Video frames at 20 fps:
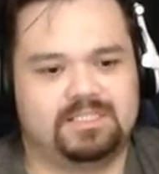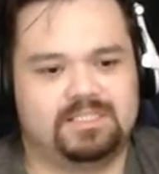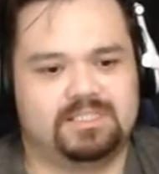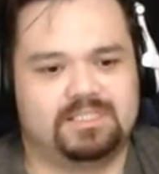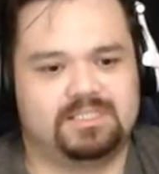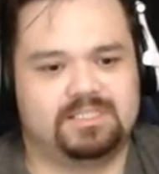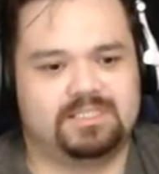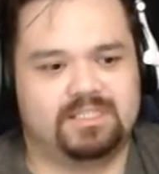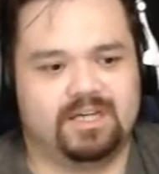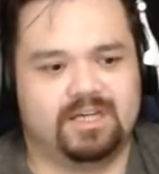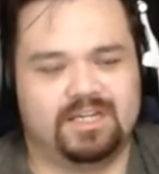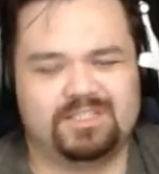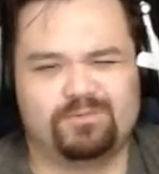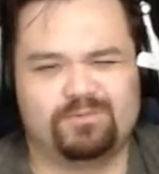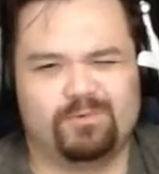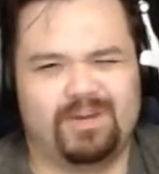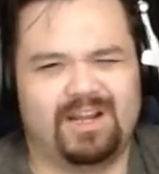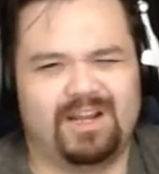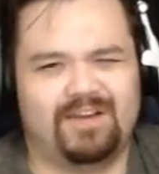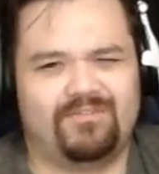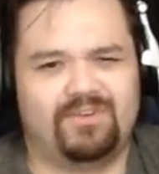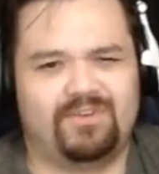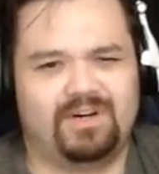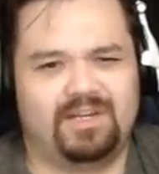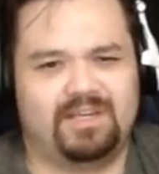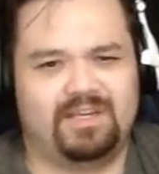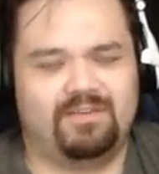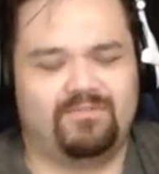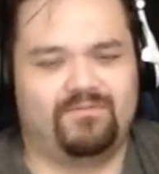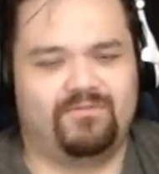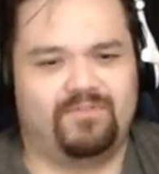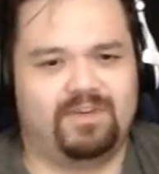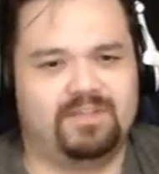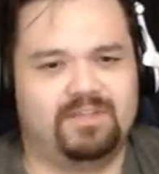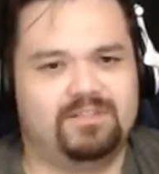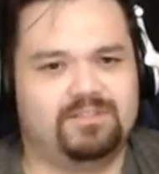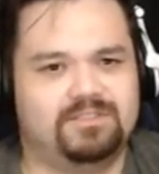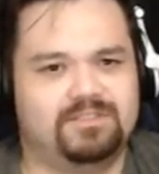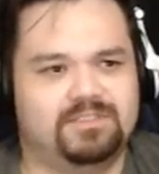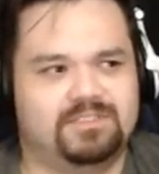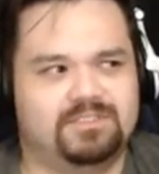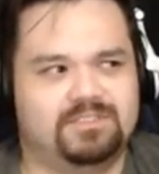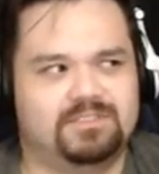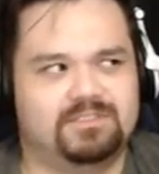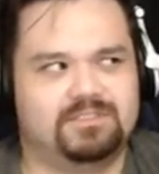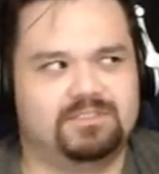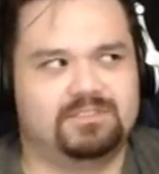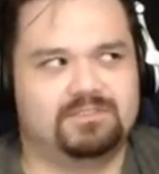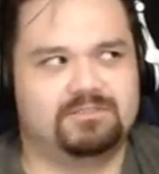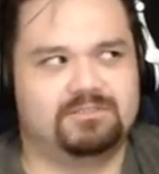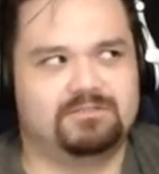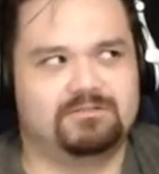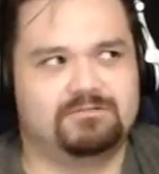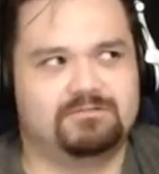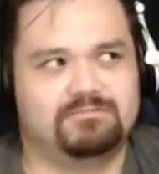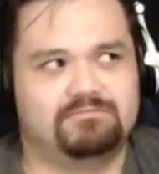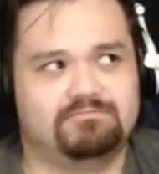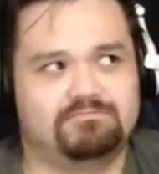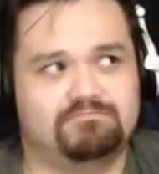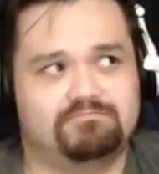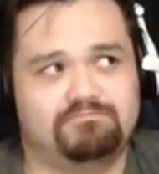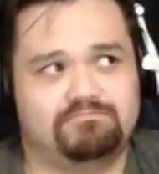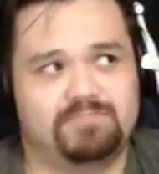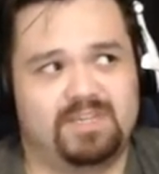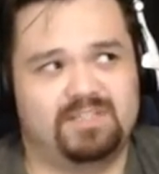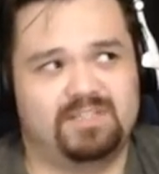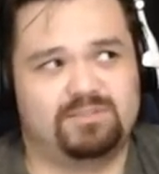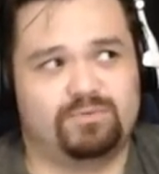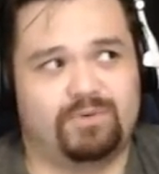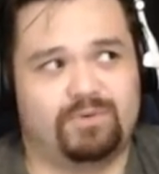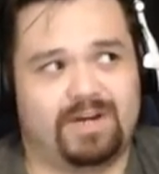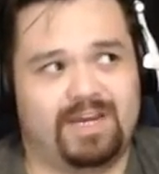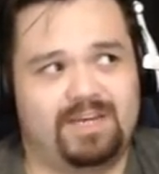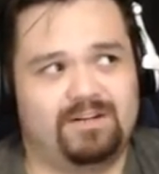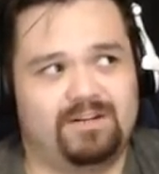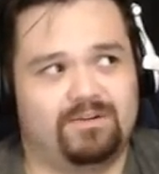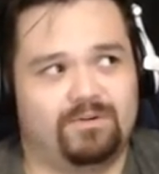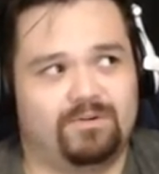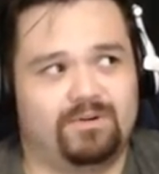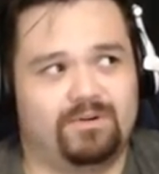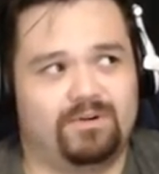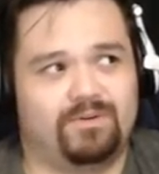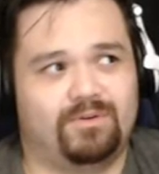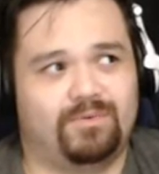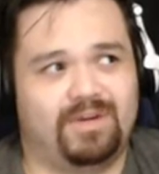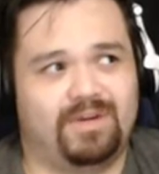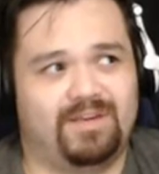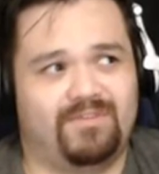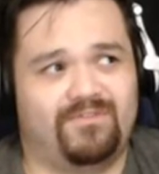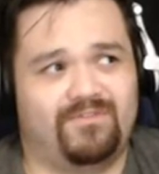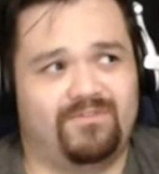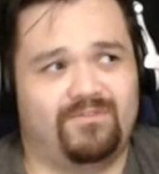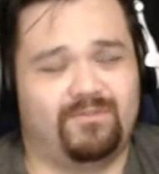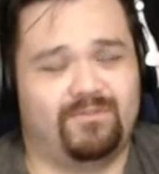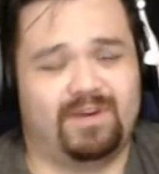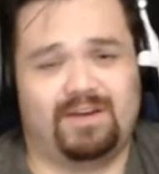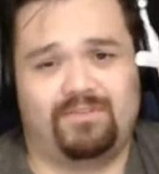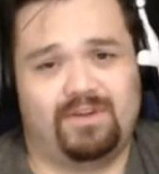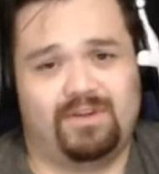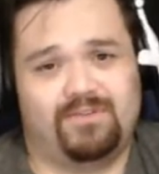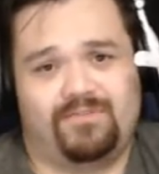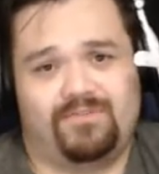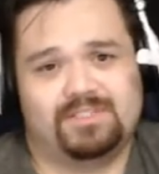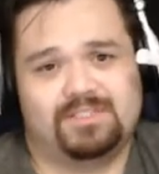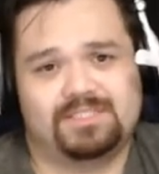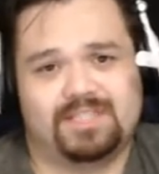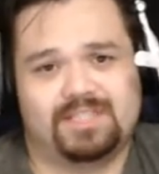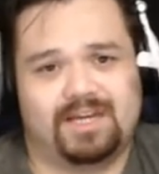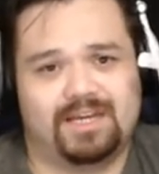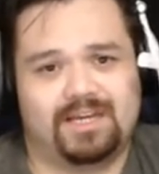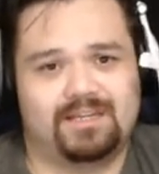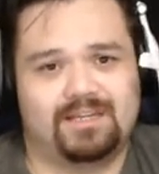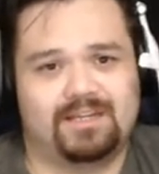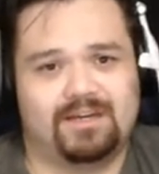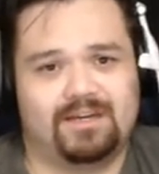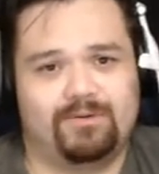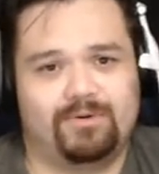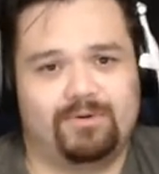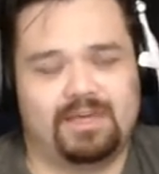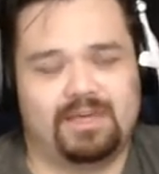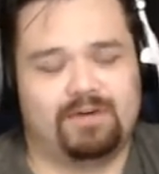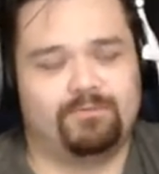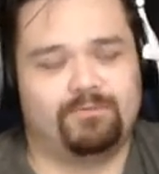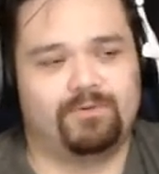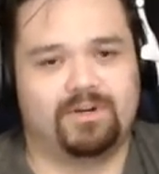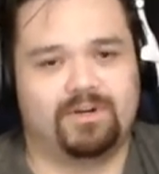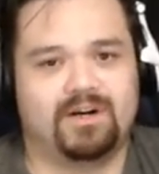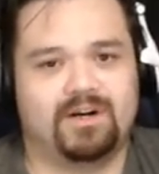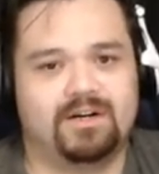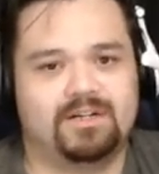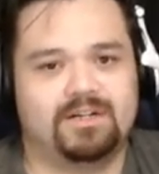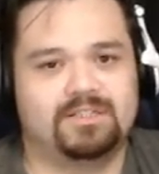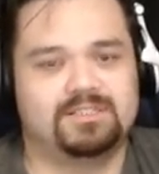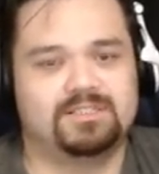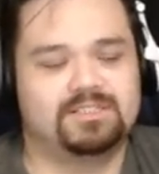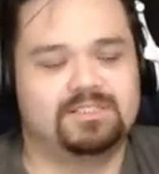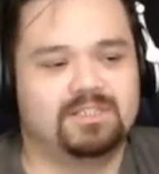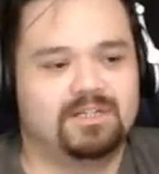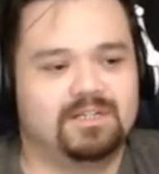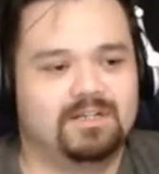does whatever he feels is right or what he whatever he feels like, you know, without regards,